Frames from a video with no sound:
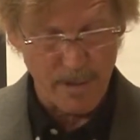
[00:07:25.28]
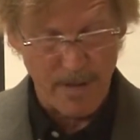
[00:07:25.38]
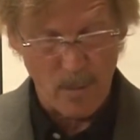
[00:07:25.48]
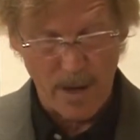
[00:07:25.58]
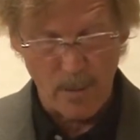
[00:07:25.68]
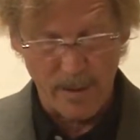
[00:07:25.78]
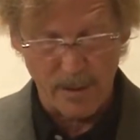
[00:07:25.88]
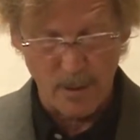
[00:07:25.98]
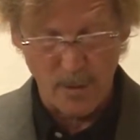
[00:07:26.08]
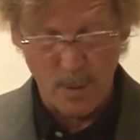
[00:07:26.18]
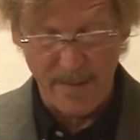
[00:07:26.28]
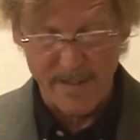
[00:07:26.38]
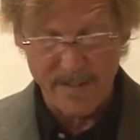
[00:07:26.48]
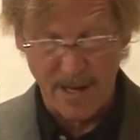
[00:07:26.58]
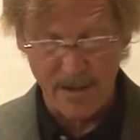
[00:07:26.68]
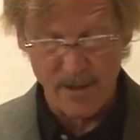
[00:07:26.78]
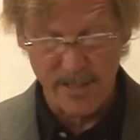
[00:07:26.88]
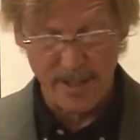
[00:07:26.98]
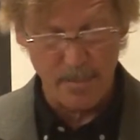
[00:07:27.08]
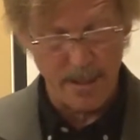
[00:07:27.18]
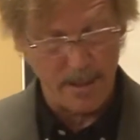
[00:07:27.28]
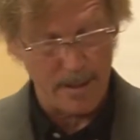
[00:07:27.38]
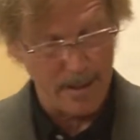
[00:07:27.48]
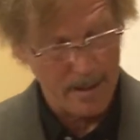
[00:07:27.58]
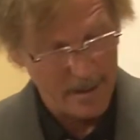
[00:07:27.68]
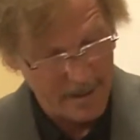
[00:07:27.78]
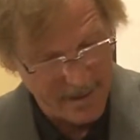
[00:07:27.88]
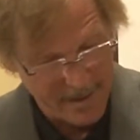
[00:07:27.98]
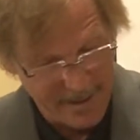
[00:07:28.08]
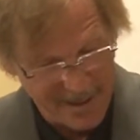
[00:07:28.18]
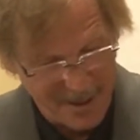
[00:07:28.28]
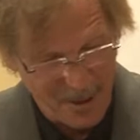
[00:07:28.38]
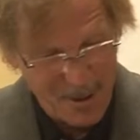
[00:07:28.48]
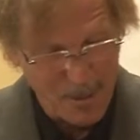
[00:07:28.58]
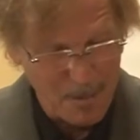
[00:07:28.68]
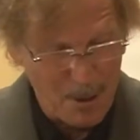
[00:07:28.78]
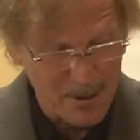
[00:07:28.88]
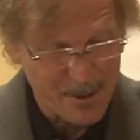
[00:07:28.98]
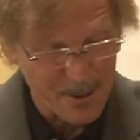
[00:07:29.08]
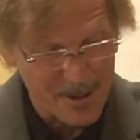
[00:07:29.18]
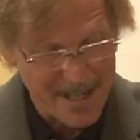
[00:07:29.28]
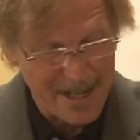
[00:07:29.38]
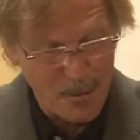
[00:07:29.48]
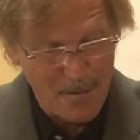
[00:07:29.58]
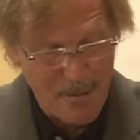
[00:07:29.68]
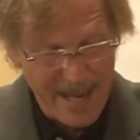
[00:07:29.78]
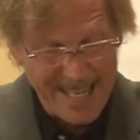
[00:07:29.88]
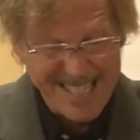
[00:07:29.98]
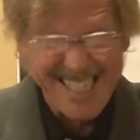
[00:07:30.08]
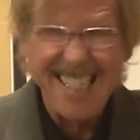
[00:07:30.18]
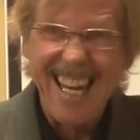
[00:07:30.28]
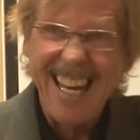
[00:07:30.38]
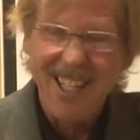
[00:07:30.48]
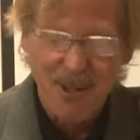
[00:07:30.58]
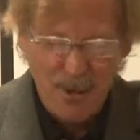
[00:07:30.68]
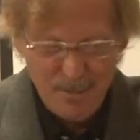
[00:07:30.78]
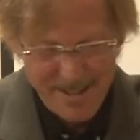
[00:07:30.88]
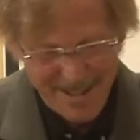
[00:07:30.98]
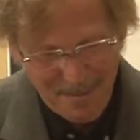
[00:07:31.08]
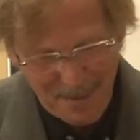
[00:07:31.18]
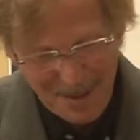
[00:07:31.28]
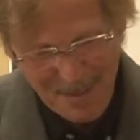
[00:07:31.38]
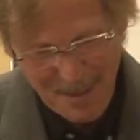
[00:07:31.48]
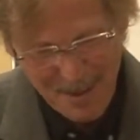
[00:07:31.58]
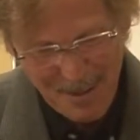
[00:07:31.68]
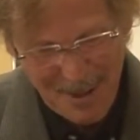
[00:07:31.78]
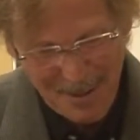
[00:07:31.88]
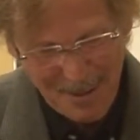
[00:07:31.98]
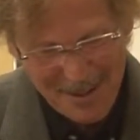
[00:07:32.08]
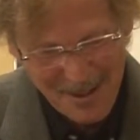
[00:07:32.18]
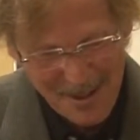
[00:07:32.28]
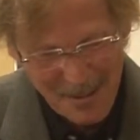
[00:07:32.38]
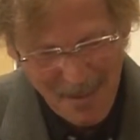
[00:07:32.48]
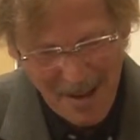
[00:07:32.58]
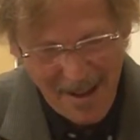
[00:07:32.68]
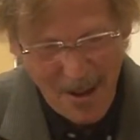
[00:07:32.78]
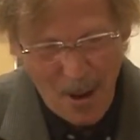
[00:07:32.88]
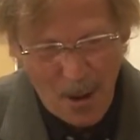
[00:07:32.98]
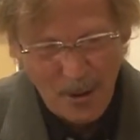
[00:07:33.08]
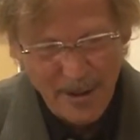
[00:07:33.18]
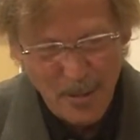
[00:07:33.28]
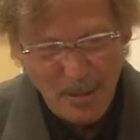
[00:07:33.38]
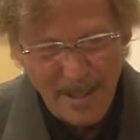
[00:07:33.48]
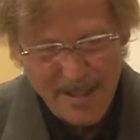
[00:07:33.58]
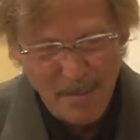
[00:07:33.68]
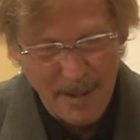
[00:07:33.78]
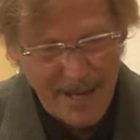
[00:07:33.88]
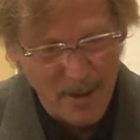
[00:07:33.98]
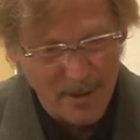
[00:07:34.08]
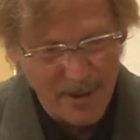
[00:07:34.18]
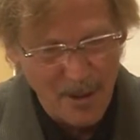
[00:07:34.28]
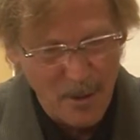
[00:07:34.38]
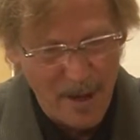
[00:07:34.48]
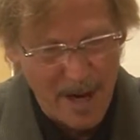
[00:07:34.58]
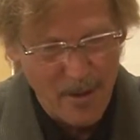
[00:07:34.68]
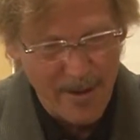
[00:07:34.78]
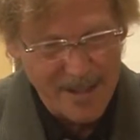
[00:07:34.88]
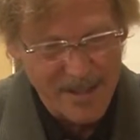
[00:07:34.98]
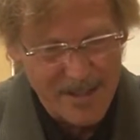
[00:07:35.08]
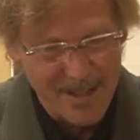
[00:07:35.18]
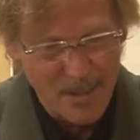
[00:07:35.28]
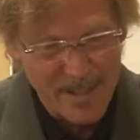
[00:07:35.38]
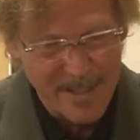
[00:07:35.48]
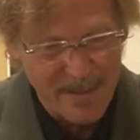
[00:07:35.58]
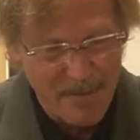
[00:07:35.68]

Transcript: by the way, would include the way that scholars like me, in cahoots with pollsters, tend to invent and sustain terms like being spiritual but not religious, only to replace them later with new iterations as we see